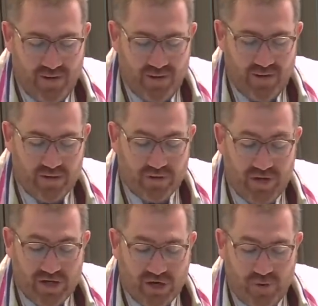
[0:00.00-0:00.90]
The
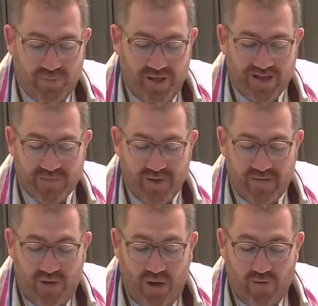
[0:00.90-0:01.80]
traditional placement
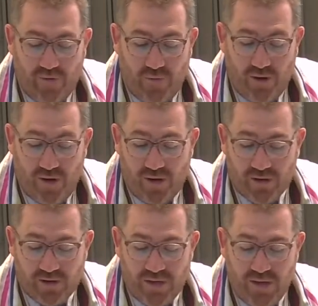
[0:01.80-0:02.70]
of all the
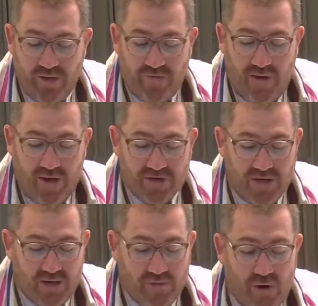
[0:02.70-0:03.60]
world falls
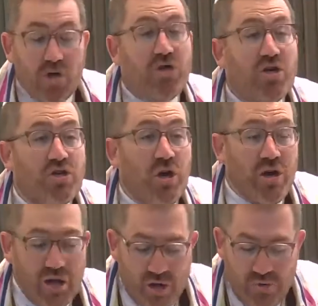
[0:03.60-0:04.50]
in the Rosh
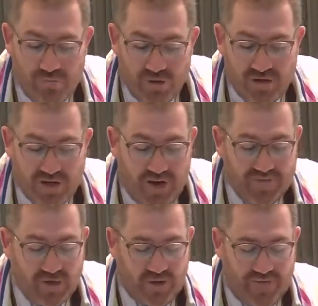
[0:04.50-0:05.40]
Hashanah Musaf
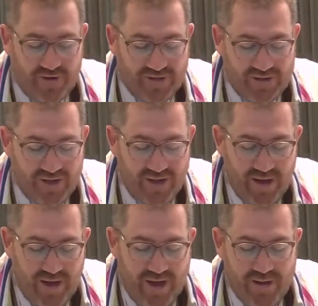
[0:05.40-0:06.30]
service
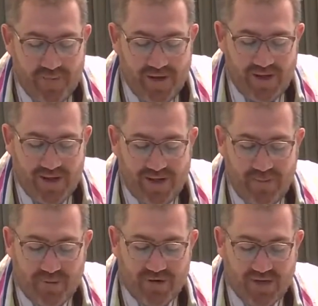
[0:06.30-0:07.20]
and immediately
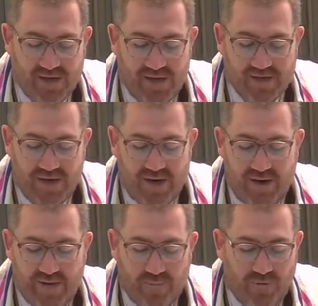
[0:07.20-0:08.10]
precedes
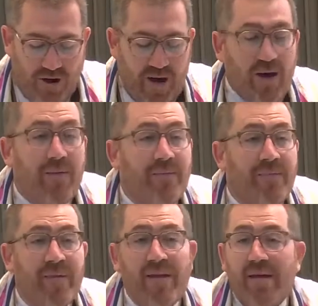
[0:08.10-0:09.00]
another prayer.
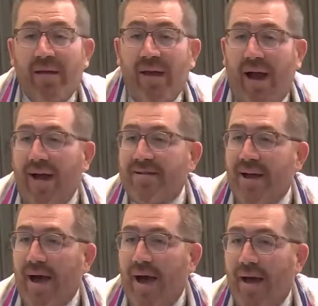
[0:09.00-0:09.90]

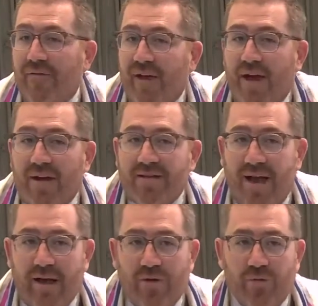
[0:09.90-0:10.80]
Ata
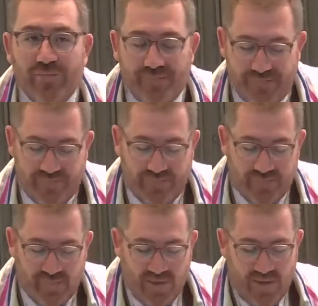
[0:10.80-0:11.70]
v'chartanu.
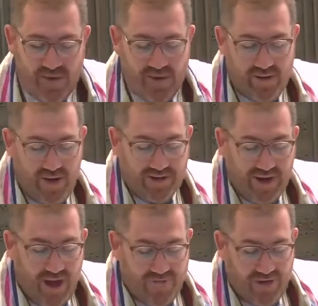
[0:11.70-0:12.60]

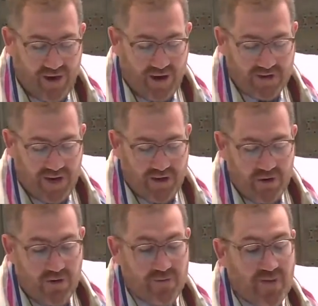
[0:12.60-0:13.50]
Ata
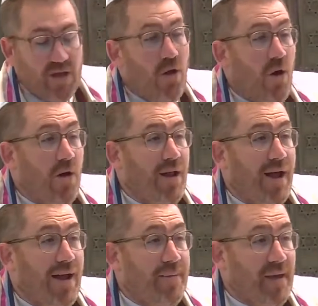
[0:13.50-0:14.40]
v'chartanu mikol
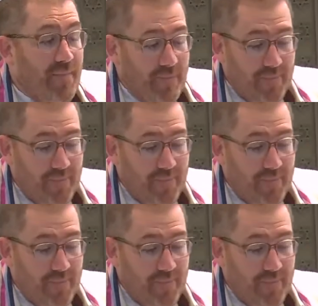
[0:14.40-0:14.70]
ha'amim.